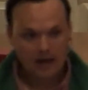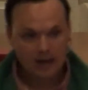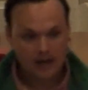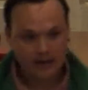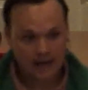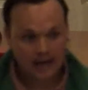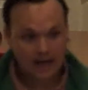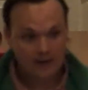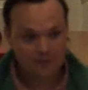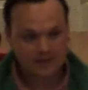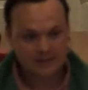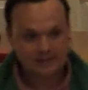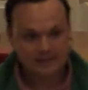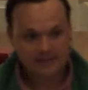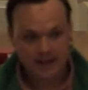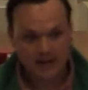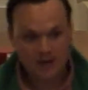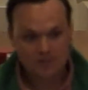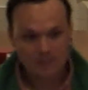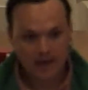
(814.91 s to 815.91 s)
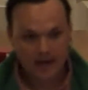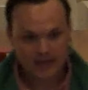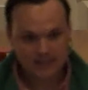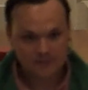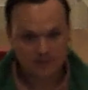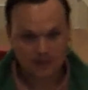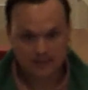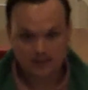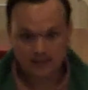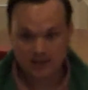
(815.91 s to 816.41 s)
And I have the same
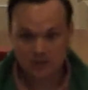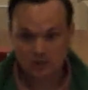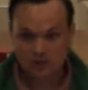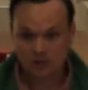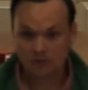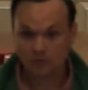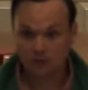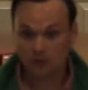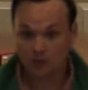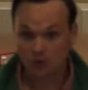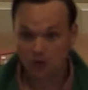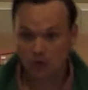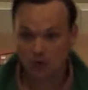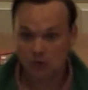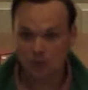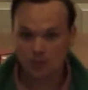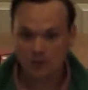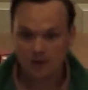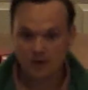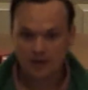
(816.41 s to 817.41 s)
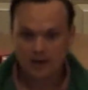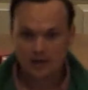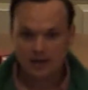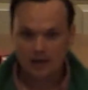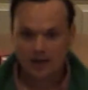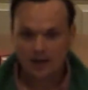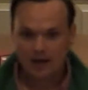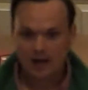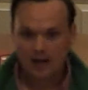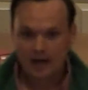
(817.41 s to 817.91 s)
expectation for you
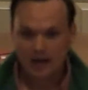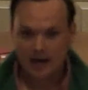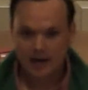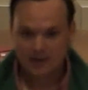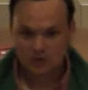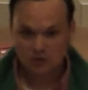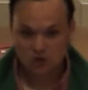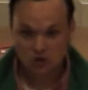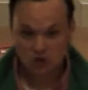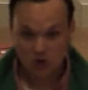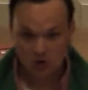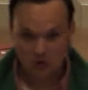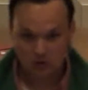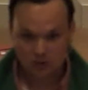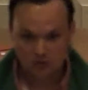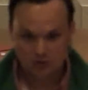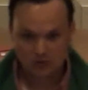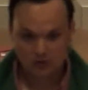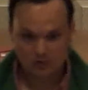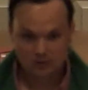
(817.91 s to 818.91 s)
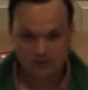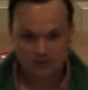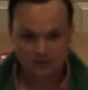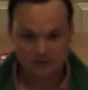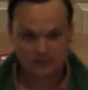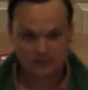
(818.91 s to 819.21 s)
as a church.